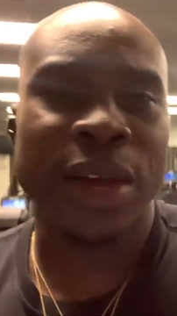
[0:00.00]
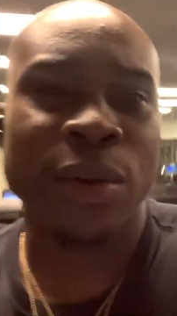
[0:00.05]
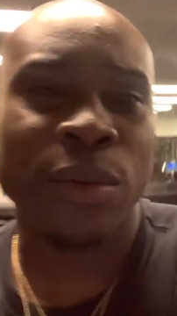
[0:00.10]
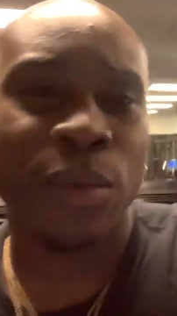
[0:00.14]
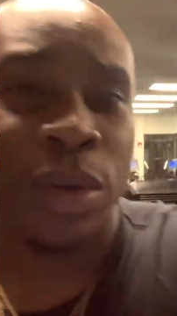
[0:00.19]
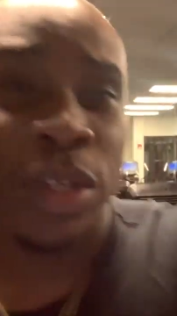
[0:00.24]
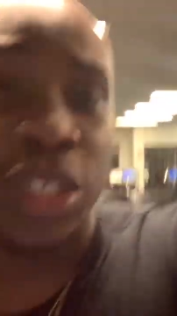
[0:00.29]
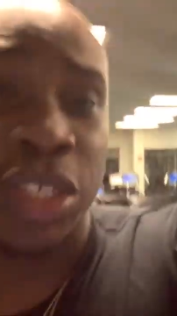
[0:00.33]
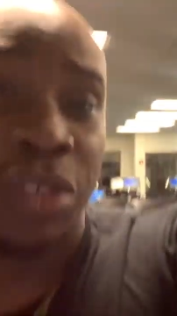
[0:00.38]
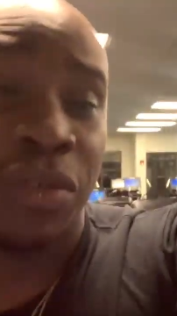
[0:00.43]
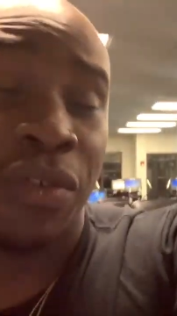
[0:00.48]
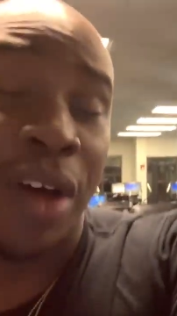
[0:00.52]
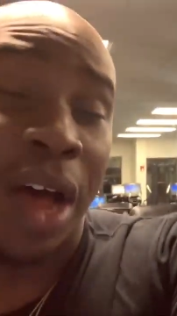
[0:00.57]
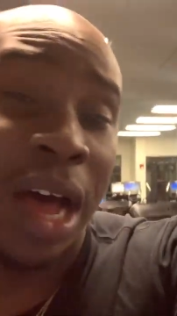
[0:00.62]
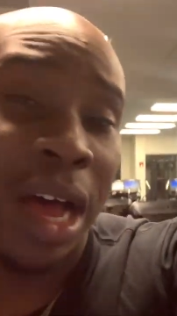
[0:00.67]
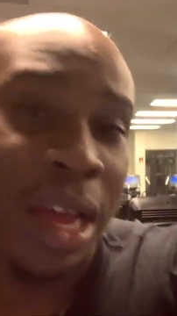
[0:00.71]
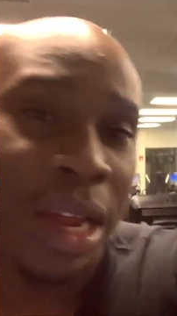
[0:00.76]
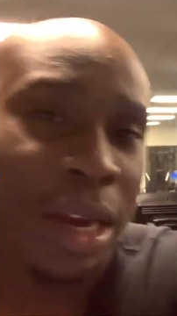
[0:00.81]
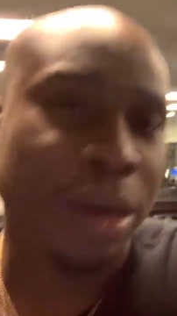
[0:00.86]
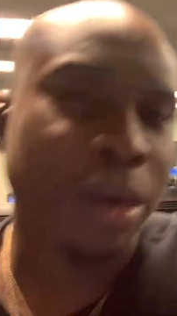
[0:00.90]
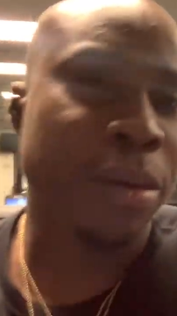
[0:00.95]
which is
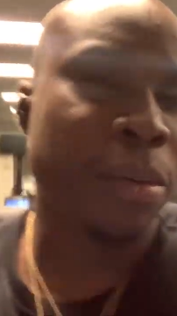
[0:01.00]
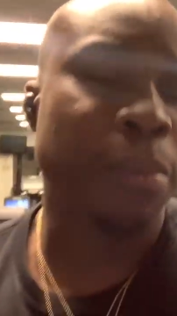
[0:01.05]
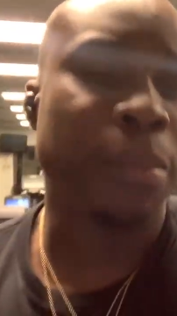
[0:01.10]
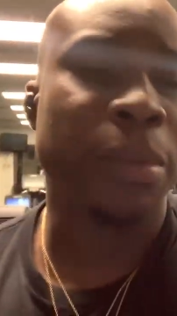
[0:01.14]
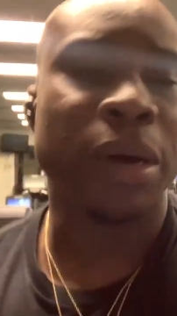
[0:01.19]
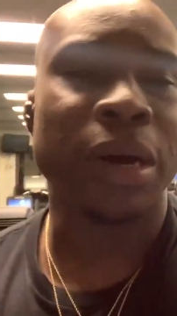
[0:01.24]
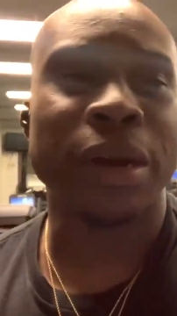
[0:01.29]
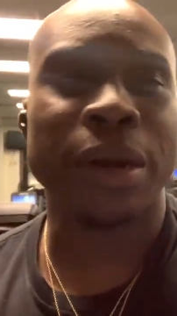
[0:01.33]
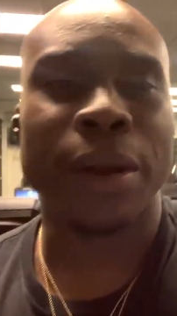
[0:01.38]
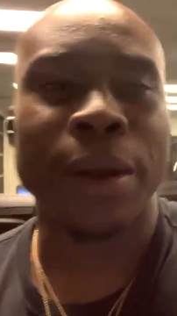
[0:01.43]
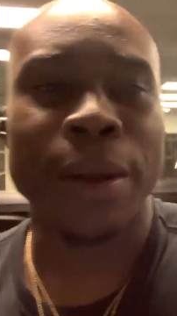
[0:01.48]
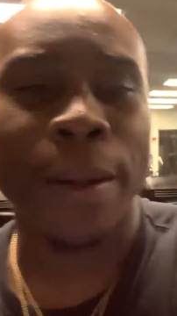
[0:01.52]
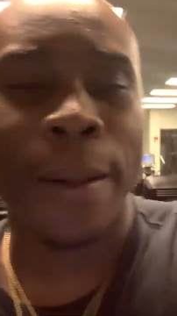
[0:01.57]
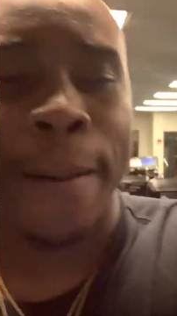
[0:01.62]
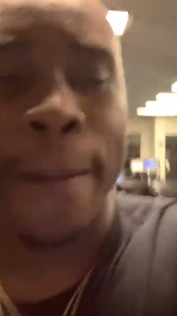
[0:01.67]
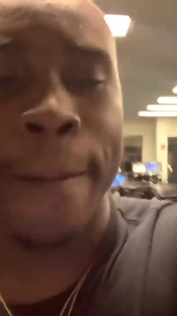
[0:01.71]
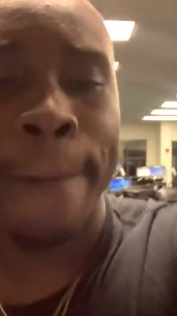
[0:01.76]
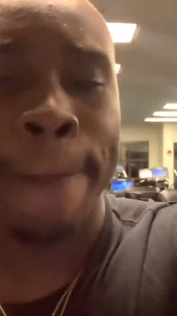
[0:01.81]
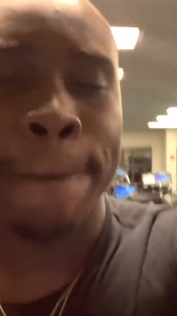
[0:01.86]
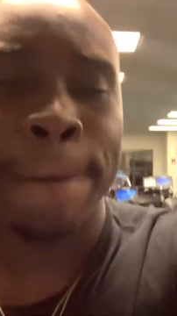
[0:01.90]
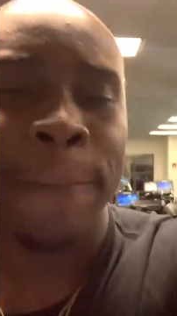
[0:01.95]
fine, but
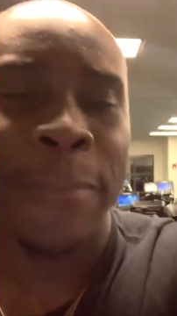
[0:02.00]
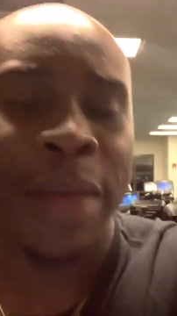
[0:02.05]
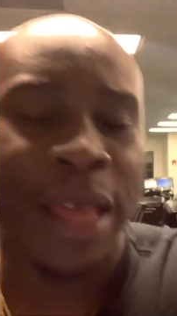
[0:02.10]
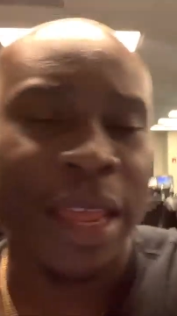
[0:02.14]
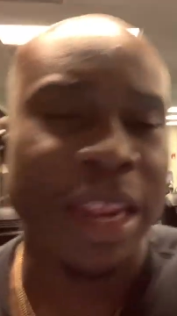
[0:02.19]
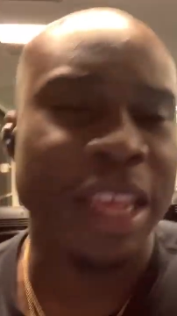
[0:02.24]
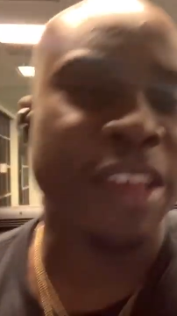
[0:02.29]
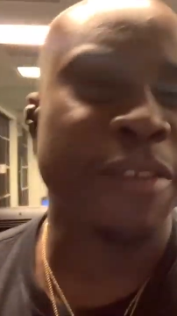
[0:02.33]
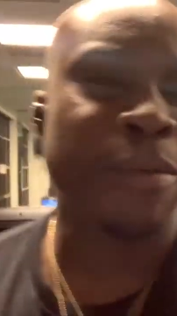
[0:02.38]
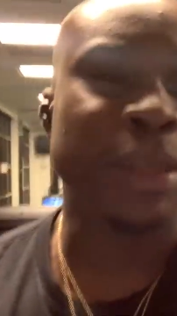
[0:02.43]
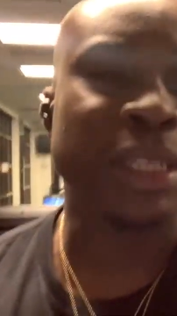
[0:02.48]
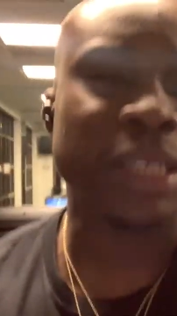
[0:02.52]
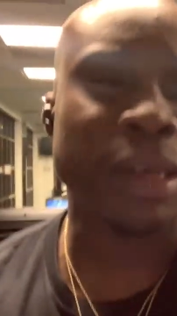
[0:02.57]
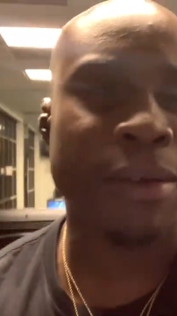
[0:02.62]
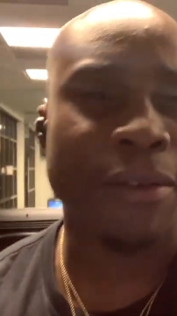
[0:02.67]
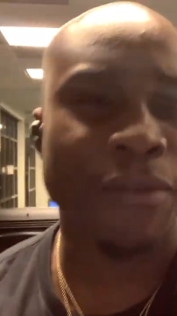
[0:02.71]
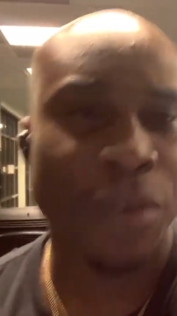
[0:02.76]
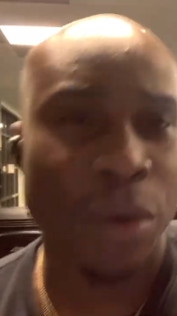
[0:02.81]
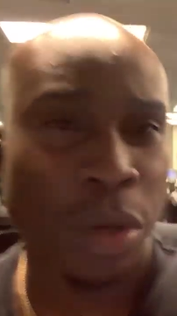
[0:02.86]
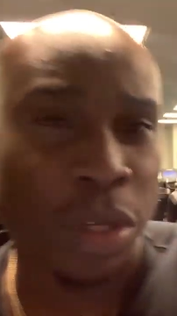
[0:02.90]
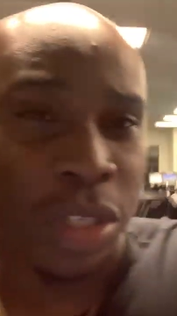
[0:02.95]
it didn't give me time to
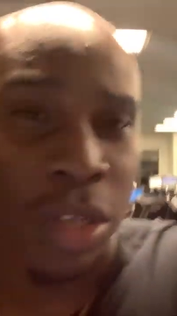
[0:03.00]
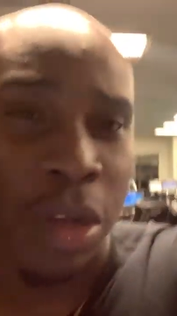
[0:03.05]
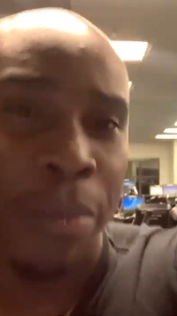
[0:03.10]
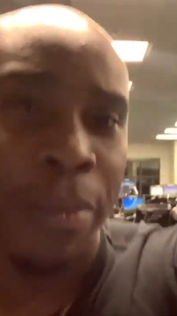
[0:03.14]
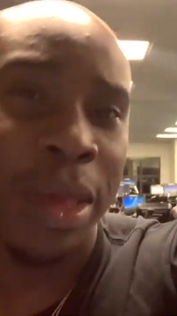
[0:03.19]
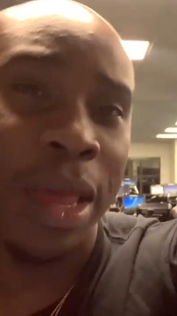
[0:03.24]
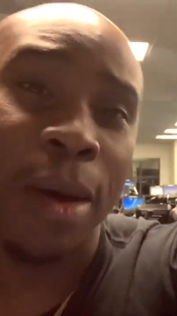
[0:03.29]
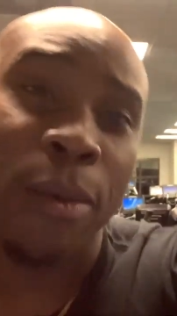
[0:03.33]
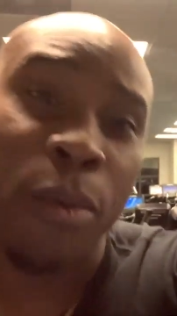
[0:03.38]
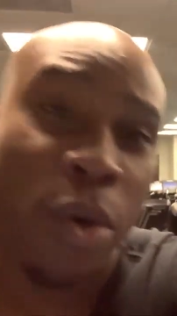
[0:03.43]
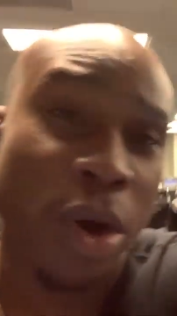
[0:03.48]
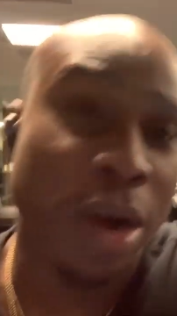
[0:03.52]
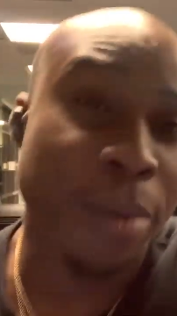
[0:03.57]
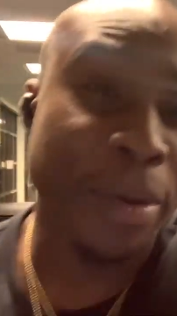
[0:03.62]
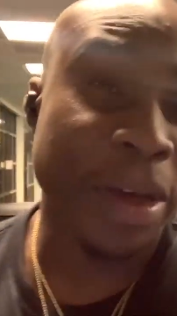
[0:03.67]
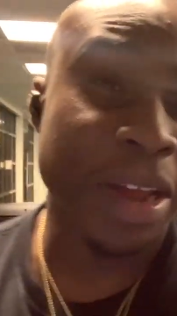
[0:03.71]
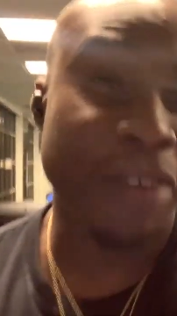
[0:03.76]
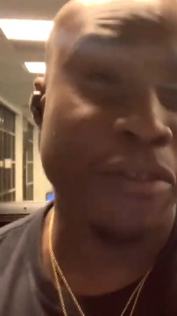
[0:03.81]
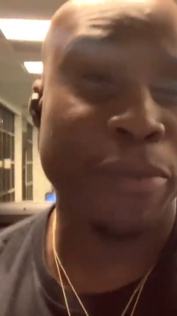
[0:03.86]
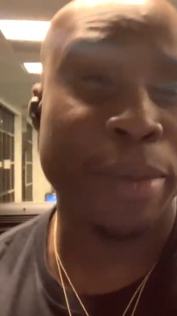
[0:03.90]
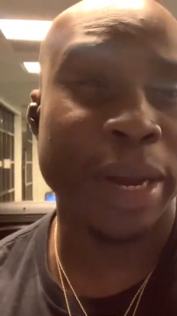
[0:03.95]
focus on me. I'm worried
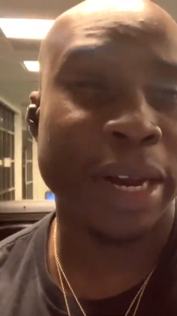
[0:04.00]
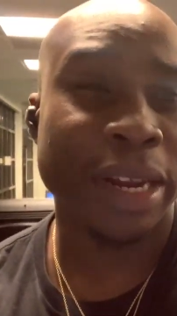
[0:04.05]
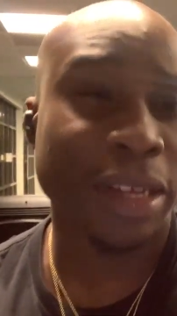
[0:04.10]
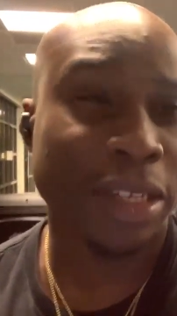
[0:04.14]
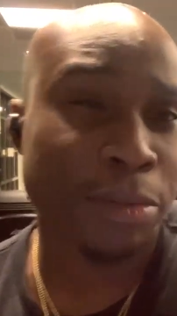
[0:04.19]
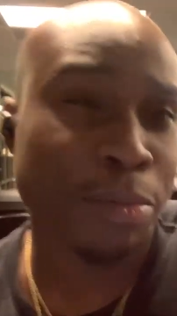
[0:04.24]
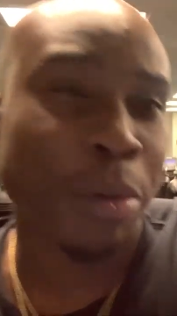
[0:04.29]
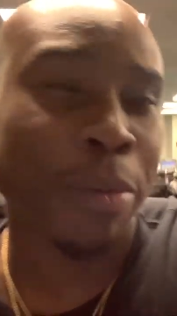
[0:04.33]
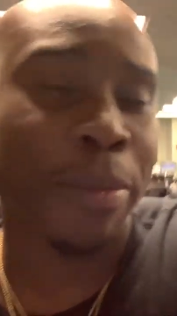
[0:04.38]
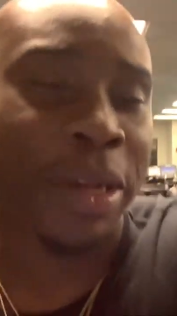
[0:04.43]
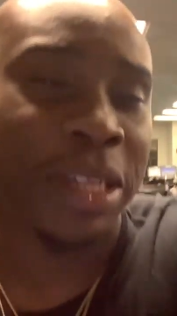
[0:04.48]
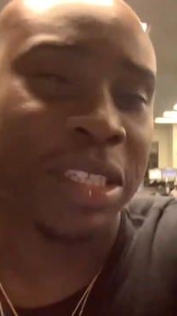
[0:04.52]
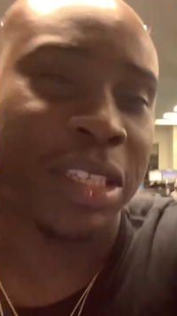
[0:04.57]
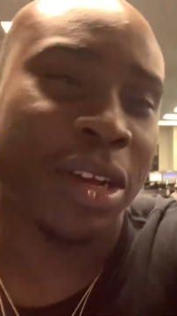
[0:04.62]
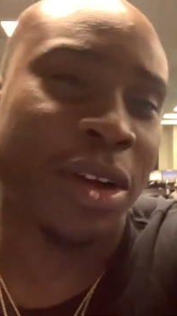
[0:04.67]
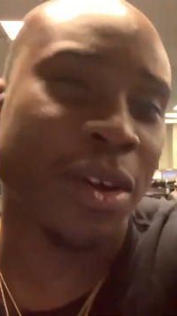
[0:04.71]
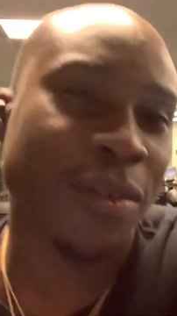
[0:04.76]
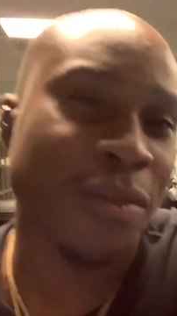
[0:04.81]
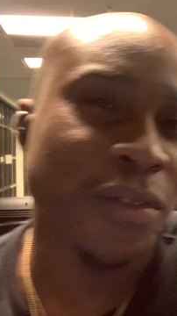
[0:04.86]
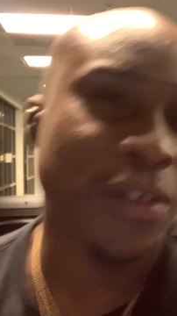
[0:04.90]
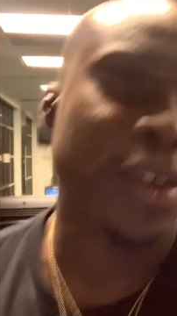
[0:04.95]
about everybody else but
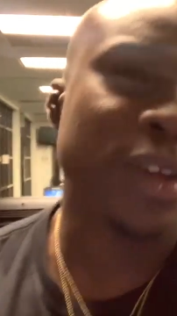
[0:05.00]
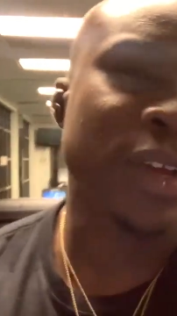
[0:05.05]
myself.